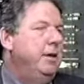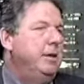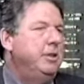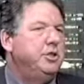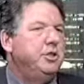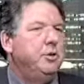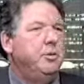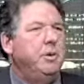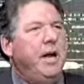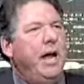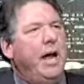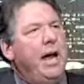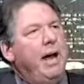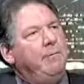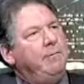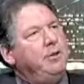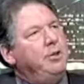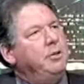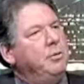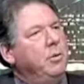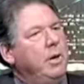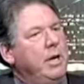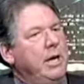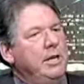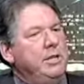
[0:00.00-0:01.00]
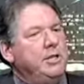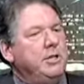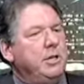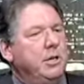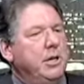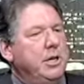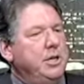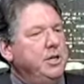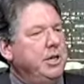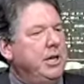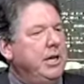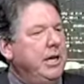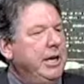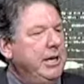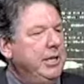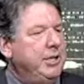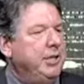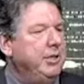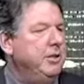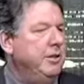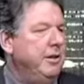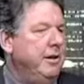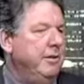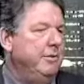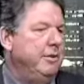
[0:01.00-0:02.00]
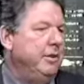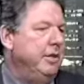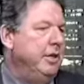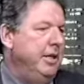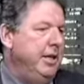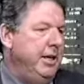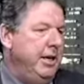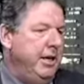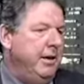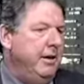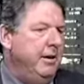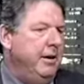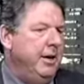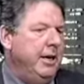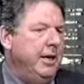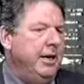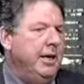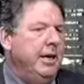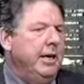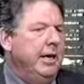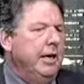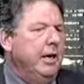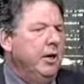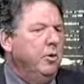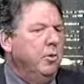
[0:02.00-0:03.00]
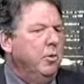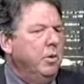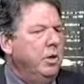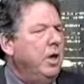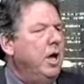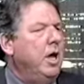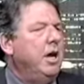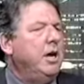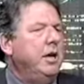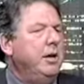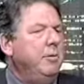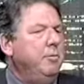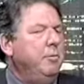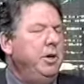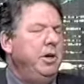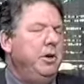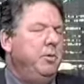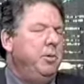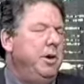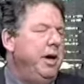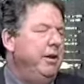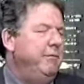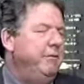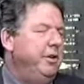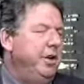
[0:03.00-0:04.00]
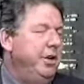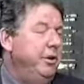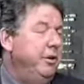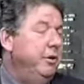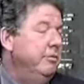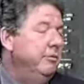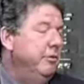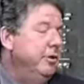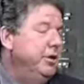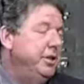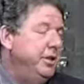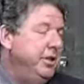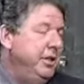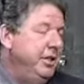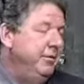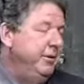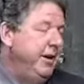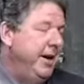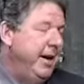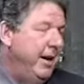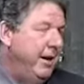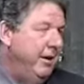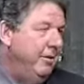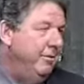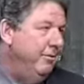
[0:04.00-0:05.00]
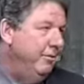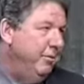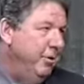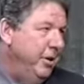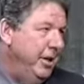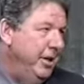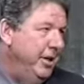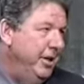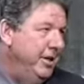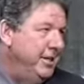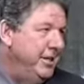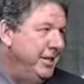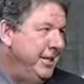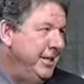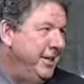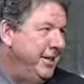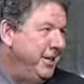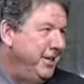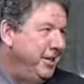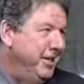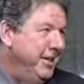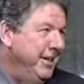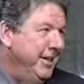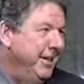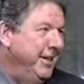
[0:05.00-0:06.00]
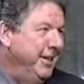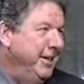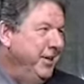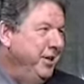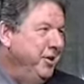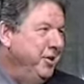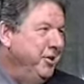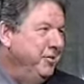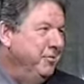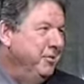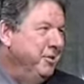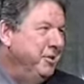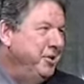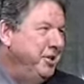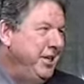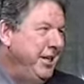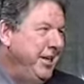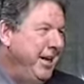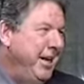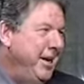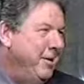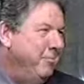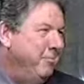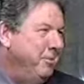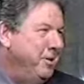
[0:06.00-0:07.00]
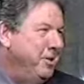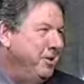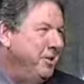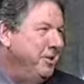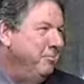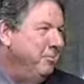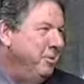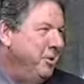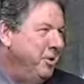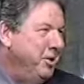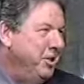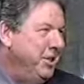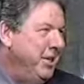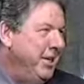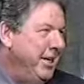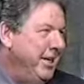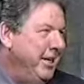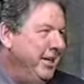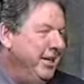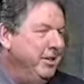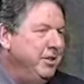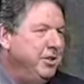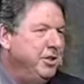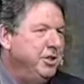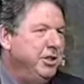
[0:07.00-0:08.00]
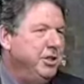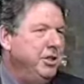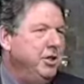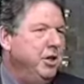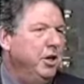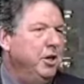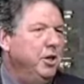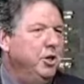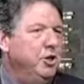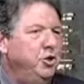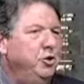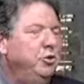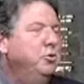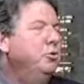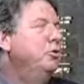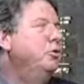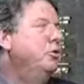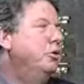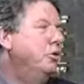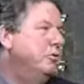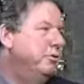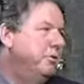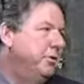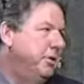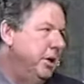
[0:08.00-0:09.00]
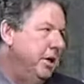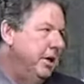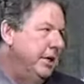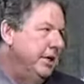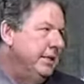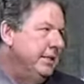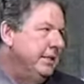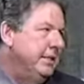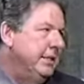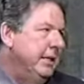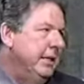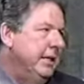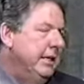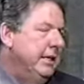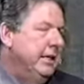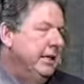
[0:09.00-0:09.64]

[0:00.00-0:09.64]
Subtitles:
And so we have to raise our education level in the area. We're not going to, we have the University of California, the 10th university campus in Merced. It's a jewel for us.